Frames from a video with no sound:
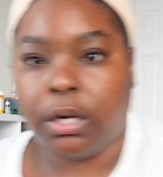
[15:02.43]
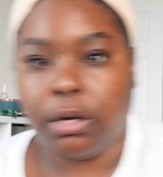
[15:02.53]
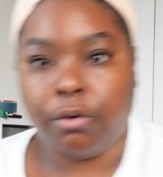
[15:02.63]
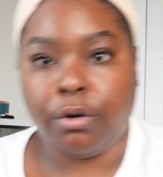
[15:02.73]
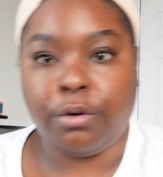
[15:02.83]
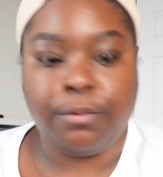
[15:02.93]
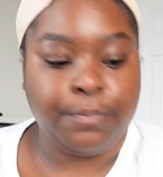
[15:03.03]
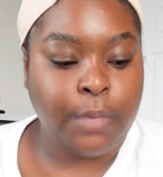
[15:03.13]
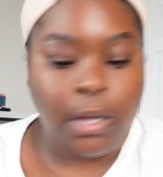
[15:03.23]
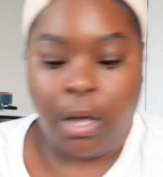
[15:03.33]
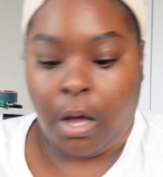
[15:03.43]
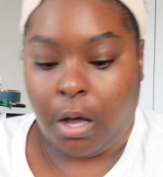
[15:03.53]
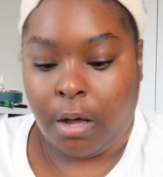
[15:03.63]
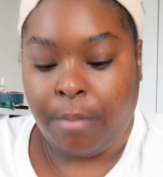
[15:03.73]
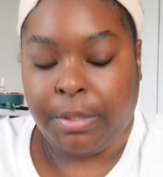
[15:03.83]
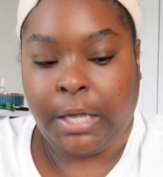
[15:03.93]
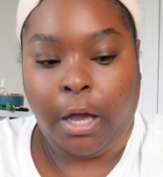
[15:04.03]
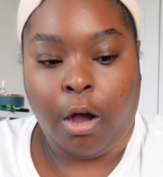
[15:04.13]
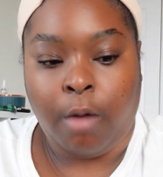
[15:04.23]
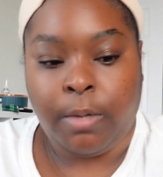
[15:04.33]
crew, but
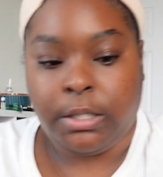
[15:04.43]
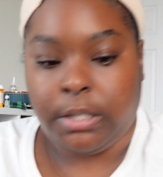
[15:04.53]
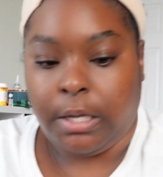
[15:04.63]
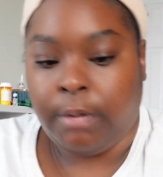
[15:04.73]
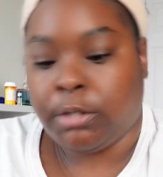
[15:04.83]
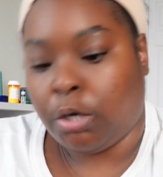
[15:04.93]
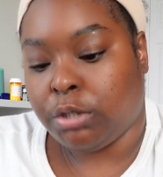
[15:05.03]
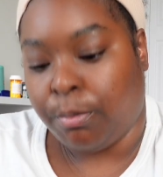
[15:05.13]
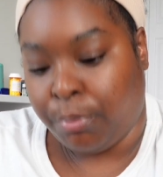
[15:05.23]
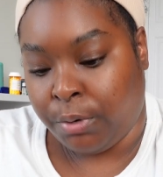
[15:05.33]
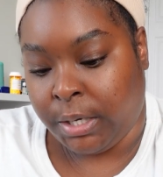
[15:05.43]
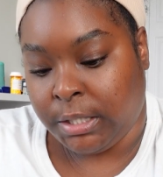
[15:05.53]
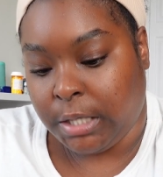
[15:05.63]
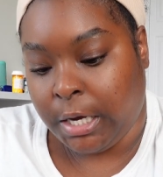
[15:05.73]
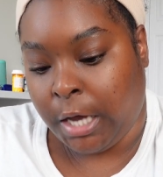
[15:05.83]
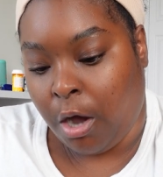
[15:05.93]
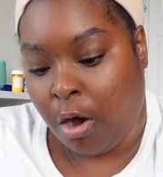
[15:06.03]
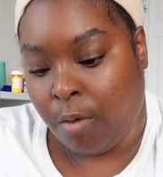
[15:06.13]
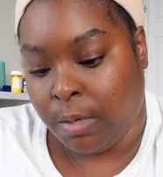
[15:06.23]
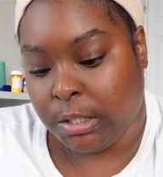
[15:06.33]
he was coaching boys, and they
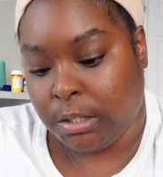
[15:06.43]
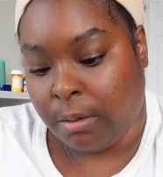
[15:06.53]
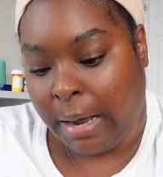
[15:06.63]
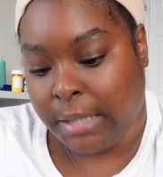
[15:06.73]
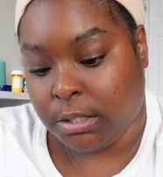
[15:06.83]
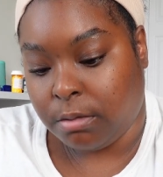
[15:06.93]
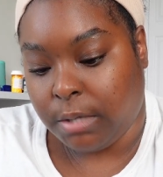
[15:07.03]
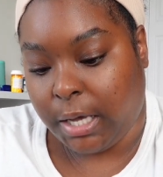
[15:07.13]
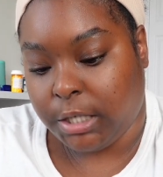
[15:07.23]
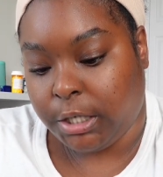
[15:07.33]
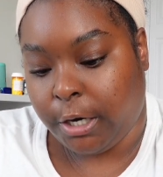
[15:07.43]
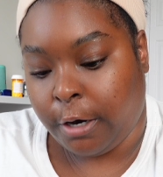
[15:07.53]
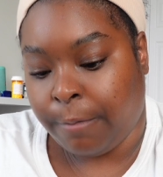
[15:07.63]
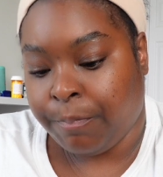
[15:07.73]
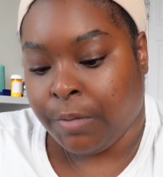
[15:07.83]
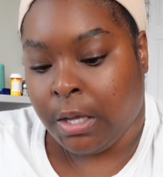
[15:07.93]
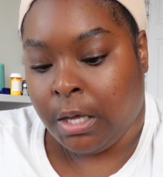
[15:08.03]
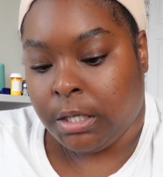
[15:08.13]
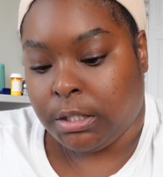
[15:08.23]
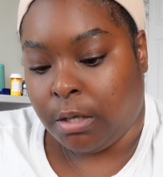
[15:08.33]
all went to high school last year.
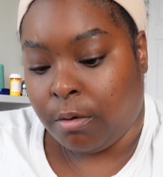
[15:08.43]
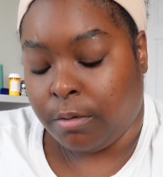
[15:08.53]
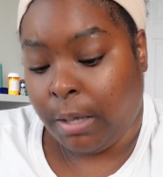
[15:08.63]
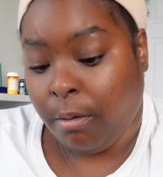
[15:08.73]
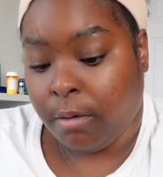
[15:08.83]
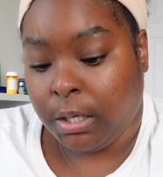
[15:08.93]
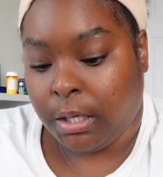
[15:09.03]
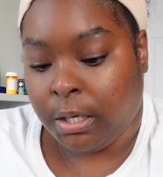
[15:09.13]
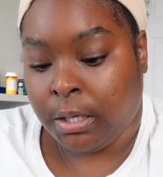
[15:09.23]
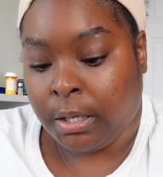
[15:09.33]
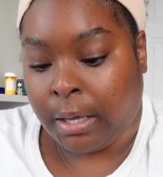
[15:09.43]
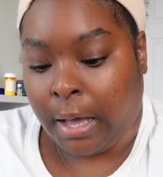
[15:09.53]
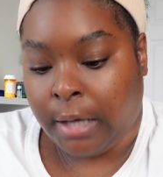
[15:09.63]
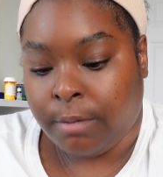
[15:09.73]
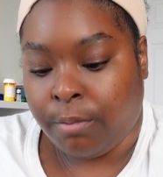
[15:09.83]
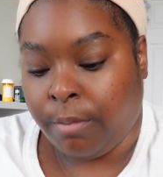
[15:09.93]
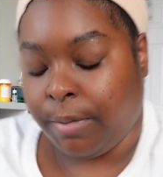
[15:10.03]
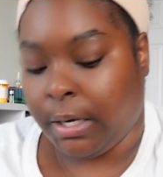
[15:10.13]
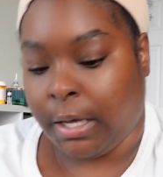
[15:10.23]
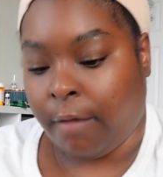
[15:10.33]
So they were really good. Like, we've
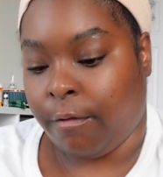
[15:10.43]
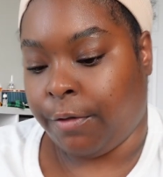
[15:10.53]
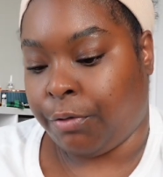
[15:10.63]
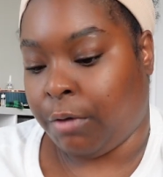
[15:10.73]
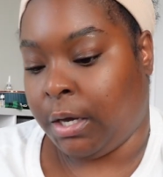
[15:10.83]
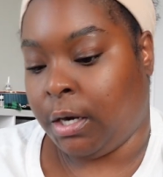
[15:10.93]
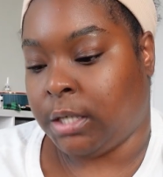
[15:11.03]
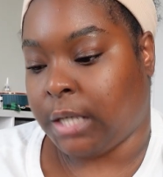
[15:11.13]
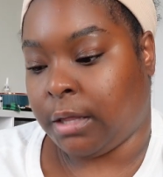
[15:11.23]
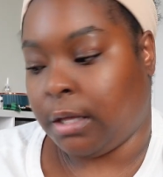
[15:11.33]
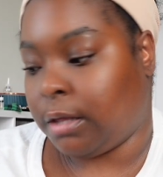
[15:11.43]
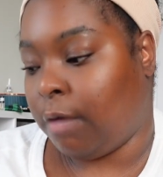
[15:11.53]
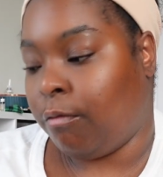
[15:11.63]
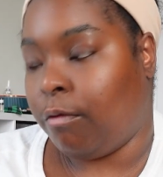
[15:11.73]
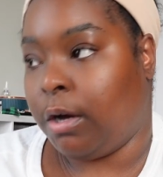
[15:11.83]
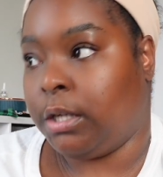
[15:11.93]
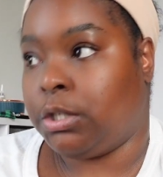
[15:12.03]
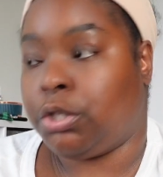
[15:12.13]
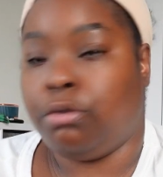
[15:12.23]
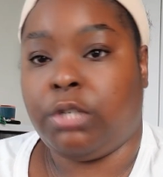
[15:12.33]
been together for 3 years. I think they won
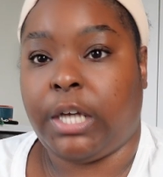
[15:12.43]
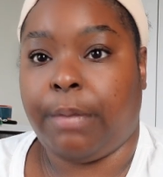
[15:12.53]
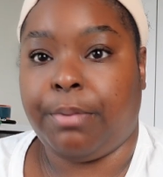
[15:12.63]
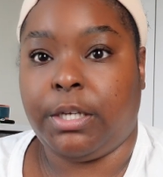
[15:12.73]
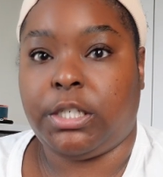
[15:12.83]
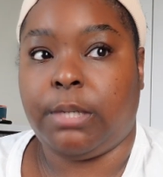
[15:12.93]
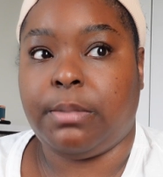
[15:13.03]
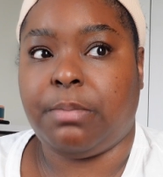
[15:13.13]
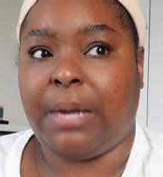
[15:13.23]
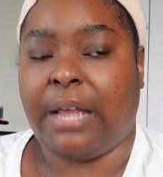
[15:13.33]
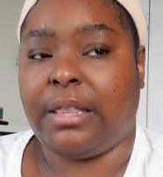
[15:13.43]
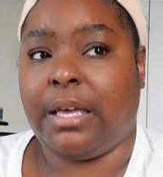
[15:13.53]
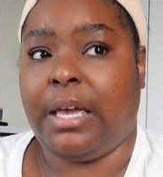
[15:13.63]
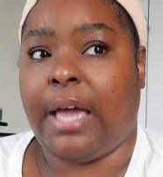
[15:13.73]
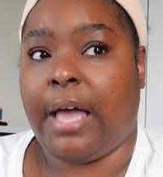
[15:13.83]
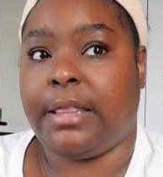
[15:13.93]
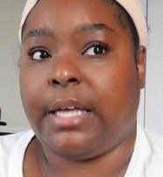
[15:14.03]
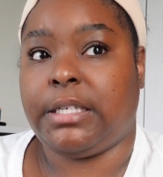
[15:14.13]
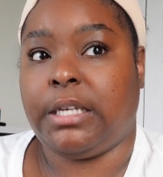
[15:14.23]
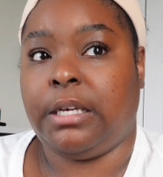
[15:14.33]
2 championships, but I think he had
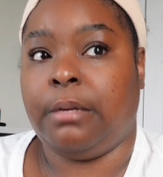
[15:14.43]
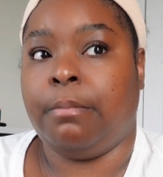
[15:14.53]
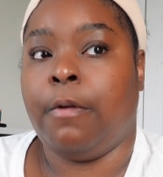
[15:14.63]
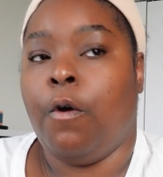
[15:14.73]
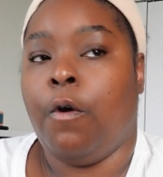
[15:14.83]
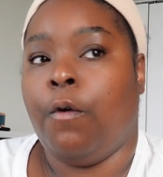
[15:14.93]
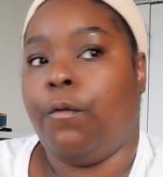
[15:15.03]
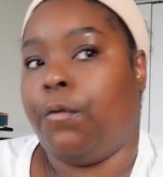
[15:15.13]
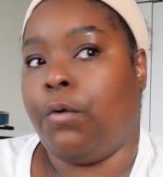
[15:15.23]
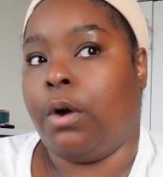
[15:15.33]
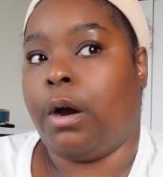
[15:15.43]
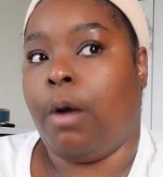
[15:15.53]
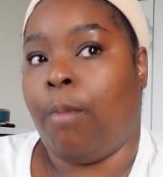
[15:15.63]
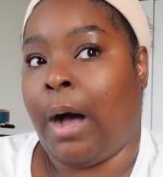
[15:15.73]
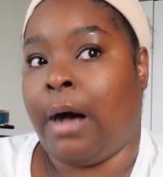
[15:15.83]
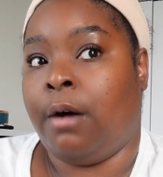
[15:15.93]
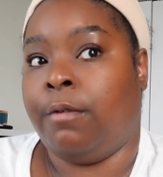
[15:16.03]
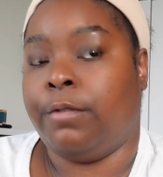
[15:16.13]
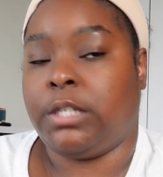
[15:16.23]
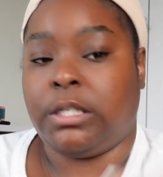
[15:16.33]
that team for a while,
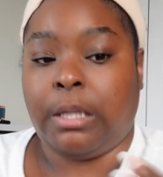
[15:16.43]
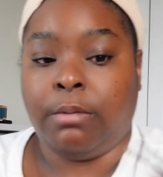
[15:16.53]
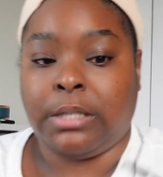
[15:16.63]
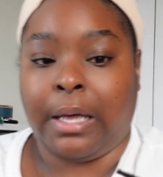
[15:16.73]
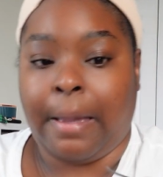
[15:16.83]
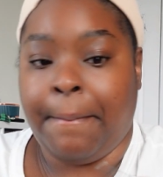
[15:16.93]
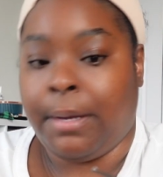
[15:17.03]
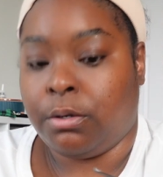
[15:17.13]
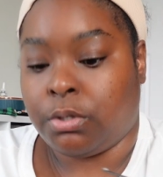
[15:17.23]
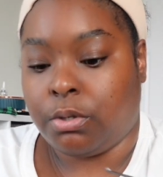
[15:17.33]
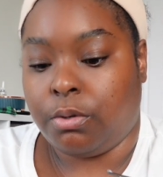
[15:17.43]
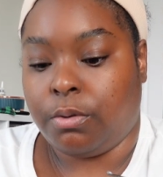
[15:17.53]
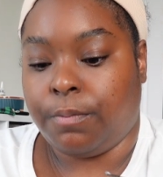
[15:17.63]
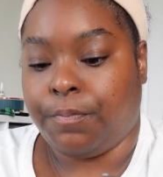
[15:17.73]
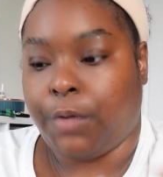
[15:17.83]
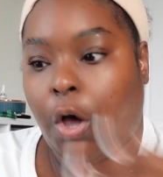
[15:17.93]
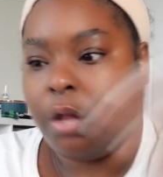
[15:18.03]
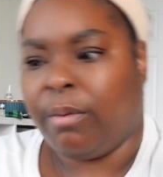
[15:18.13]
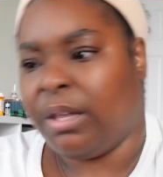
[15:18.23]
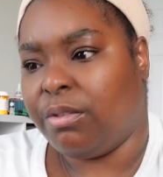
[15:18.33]
since they was like in middle school, all the
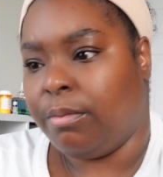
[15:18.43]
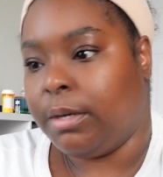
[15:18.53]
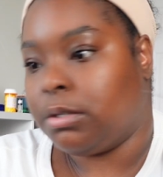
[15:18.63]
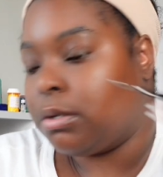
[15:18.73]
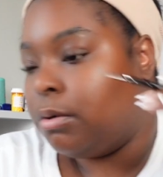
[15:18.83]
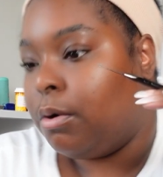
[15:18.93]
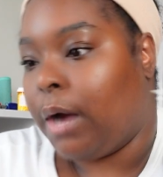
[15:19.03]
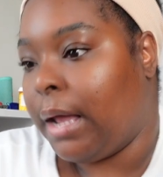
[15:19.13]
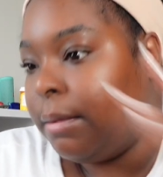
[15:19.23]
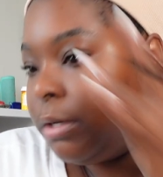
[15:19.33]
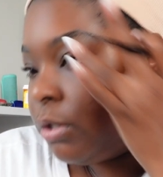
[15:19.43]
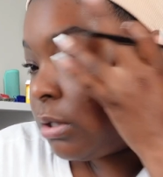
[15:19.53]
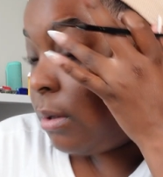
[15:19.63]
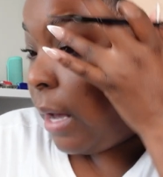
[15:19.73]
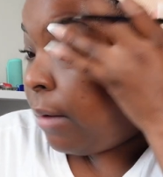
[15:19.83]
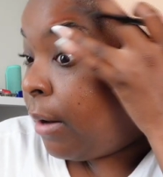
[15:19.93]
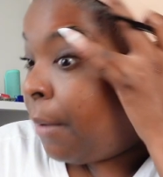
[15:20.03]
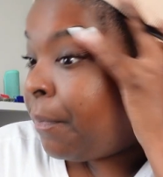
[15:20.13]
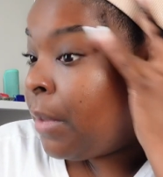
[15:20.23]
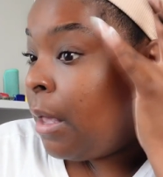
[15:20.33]
way through middle school or elementary school. I don't know.
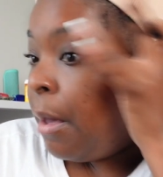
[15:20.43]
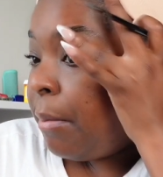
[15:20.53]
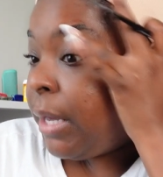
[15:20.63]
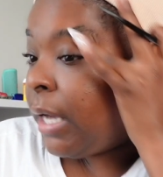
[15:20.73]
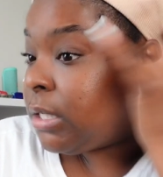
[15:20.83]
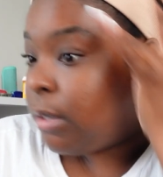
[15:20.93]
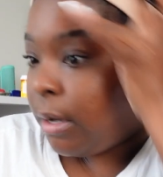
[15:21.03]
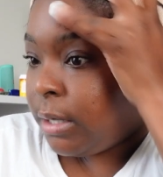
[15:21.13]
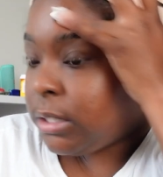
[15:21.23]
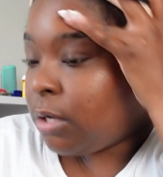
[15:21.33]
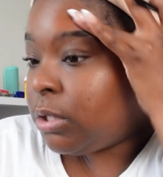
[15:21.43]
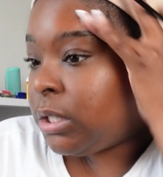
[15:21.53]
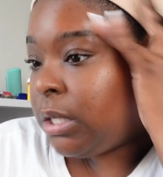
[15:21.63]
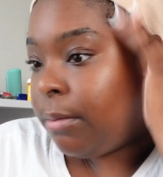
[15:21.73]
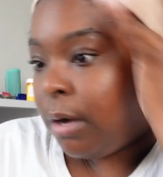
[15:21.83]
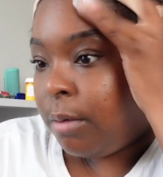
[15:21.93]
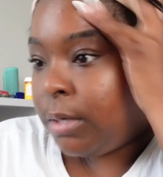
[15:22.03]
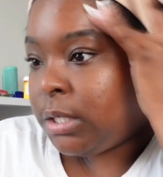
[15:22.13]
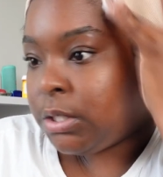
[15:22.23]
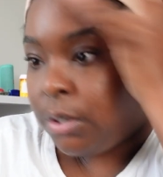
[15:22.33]
But yeah, so now he's coaching t-ball with
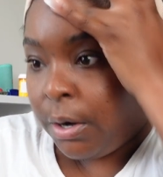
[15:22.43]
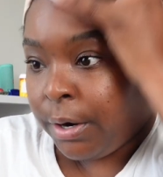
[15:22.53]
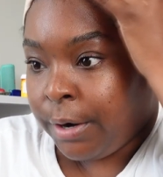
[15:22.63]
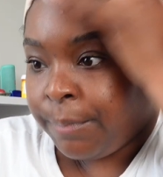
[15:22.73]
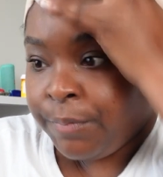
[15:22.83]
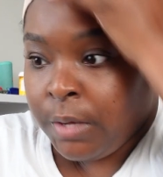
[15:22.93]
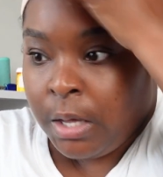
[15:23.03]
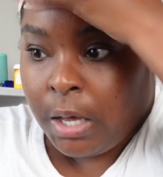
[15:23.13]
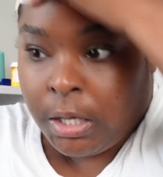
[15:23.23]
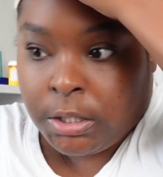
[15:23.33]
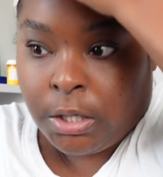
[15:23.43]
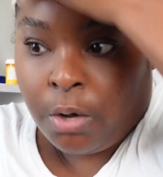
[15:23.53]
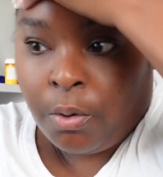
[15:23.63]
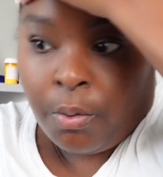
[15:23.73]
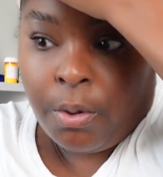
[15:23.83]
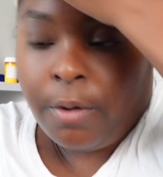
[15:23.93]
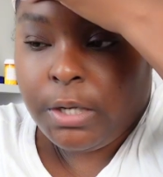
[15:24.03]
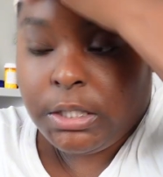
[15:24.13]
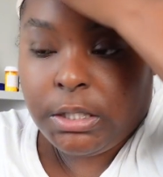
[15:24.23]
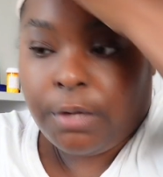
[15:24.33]
his daughter. And so
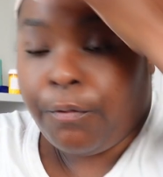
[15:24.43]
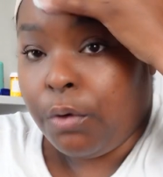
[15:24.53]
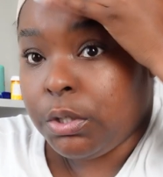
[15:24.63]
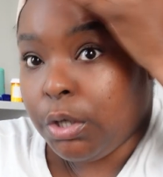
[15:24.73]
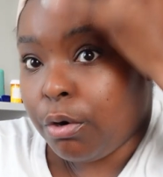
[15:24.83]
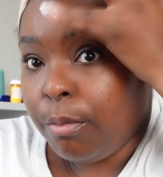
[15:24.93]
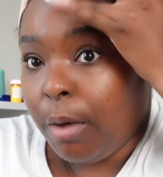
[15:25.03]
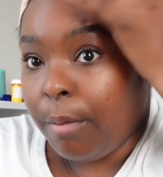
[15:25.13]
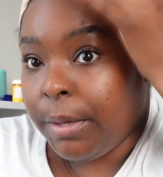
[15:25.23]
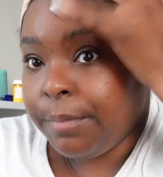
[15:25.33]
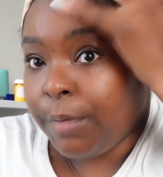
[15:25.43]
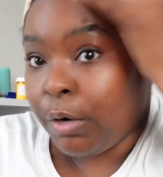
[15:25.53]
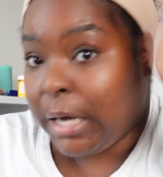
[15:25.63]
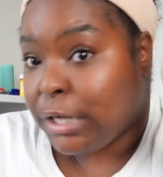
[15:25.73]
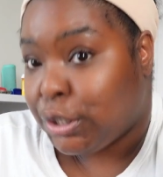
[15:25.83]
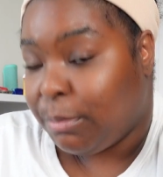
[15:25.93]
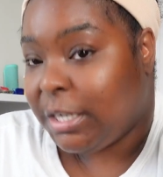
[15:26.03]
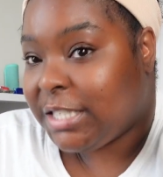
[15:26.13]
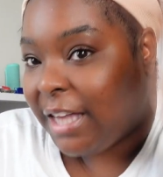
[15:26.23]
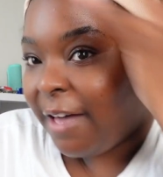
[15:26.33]
this is a full circle moment. I only got 2
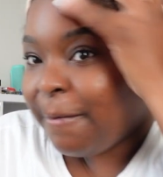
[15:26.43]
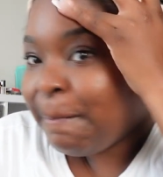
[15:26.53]
minutes left,